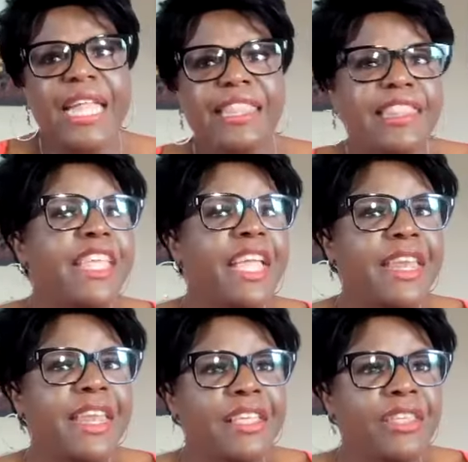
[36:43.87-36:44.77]

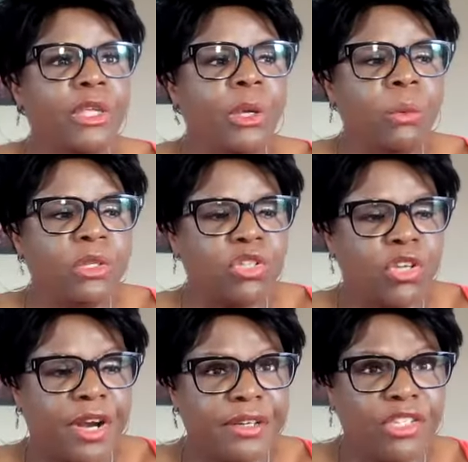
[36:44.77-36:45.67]
then you will
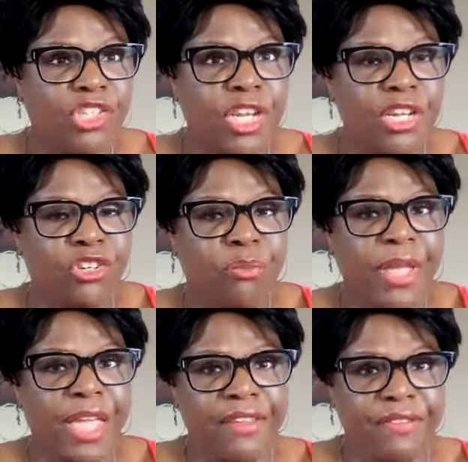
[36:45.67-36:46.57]
start to change your
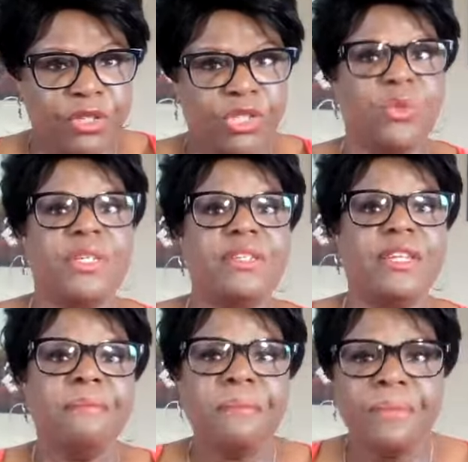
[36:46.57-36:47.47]
behavior towards it.